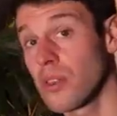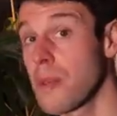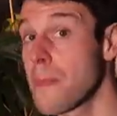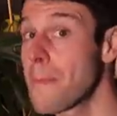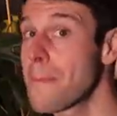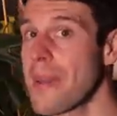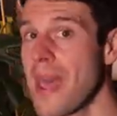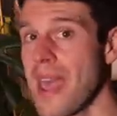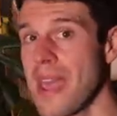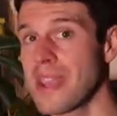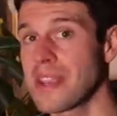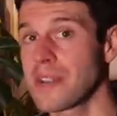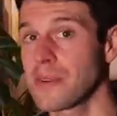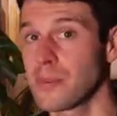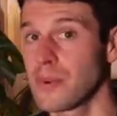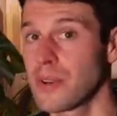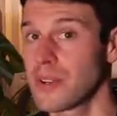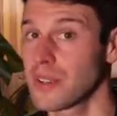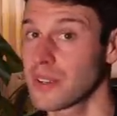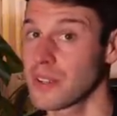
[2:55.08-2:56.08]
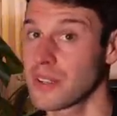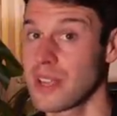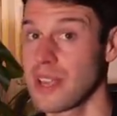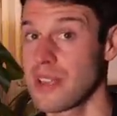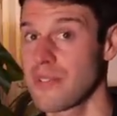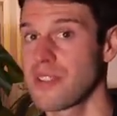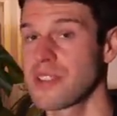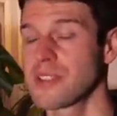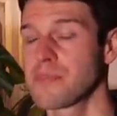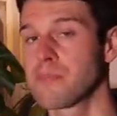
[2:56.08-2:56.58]
on the paintwork
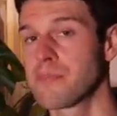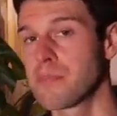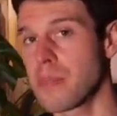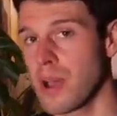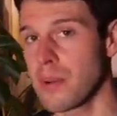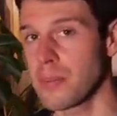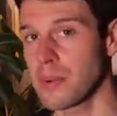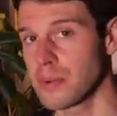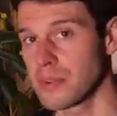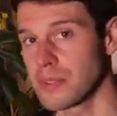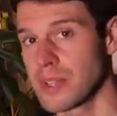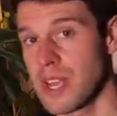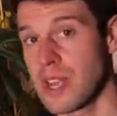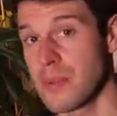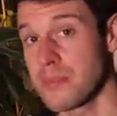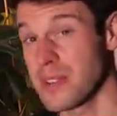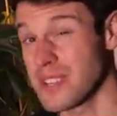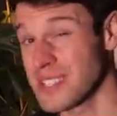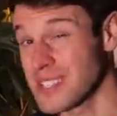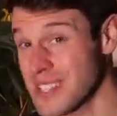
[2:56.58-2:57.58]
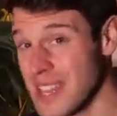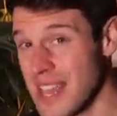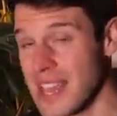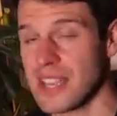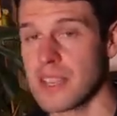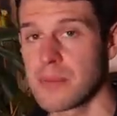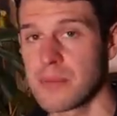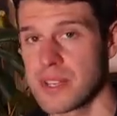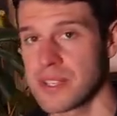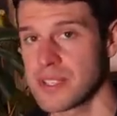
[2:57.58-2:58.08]
if it's bubbled, because
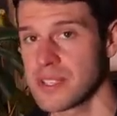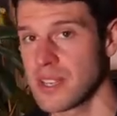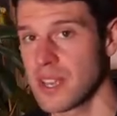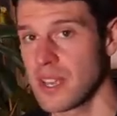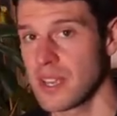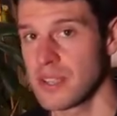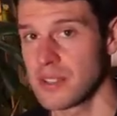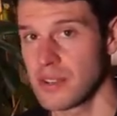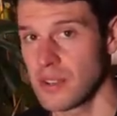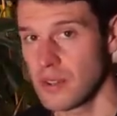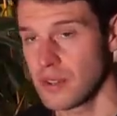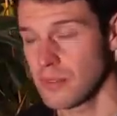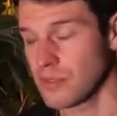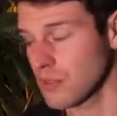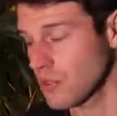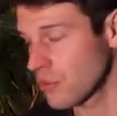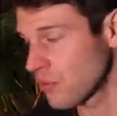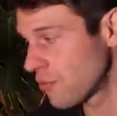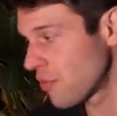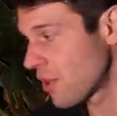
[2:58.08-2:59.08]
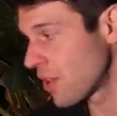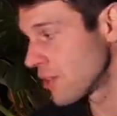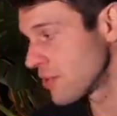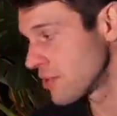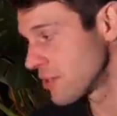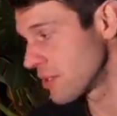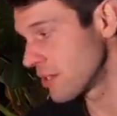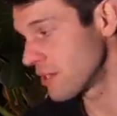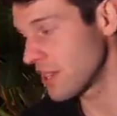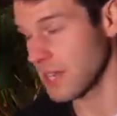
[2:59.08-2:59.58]
that could be a sign of
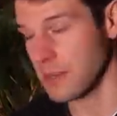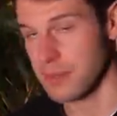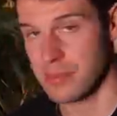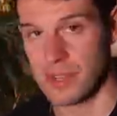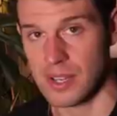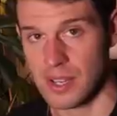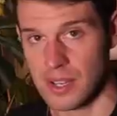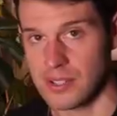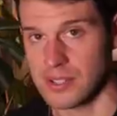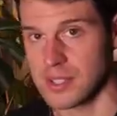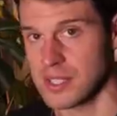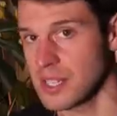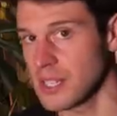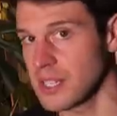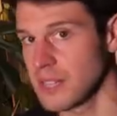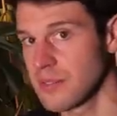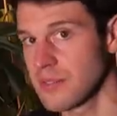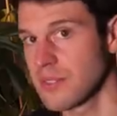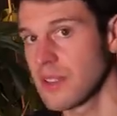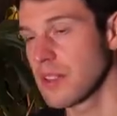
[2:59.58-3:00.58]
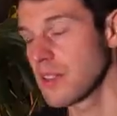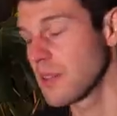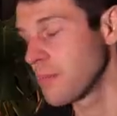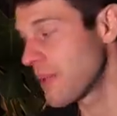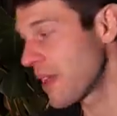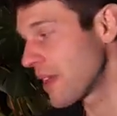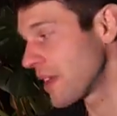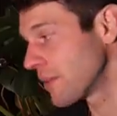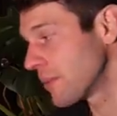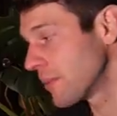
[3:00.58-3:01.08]
corrosion happening underneath the
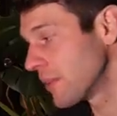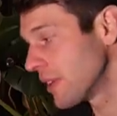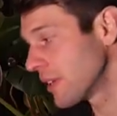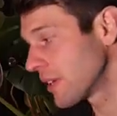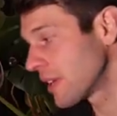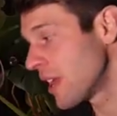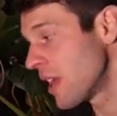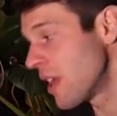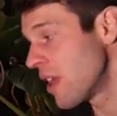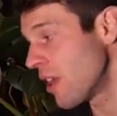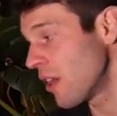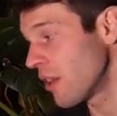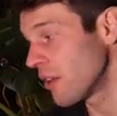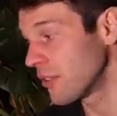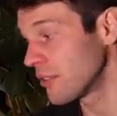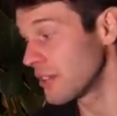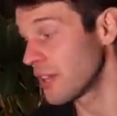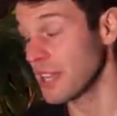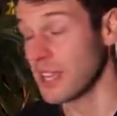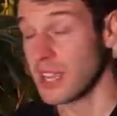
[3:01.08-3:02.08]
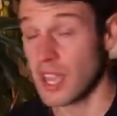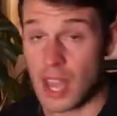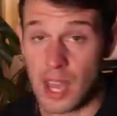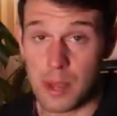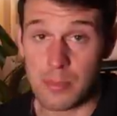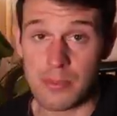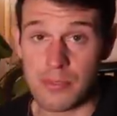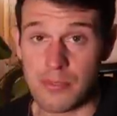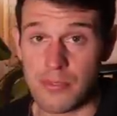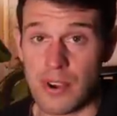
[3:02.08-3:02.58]
paintwork. On a
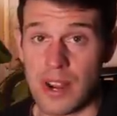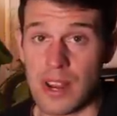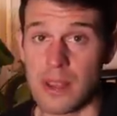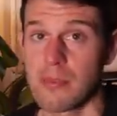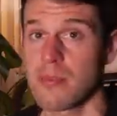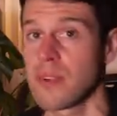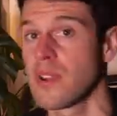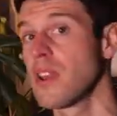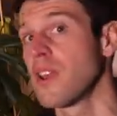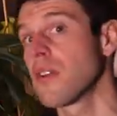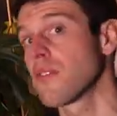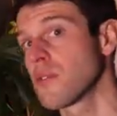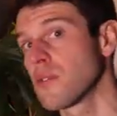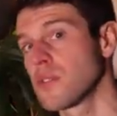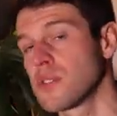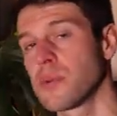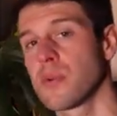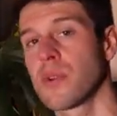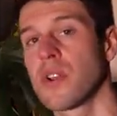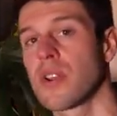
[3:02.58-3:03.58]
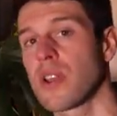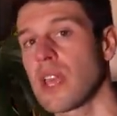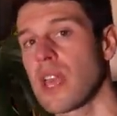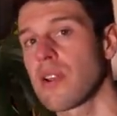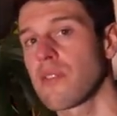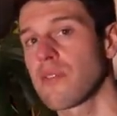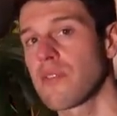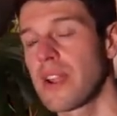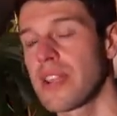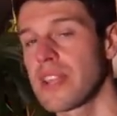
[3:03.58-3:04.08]
carbon frame, of course, you want to look
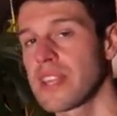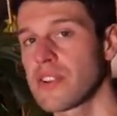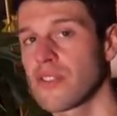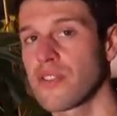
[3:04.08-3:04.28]
out for any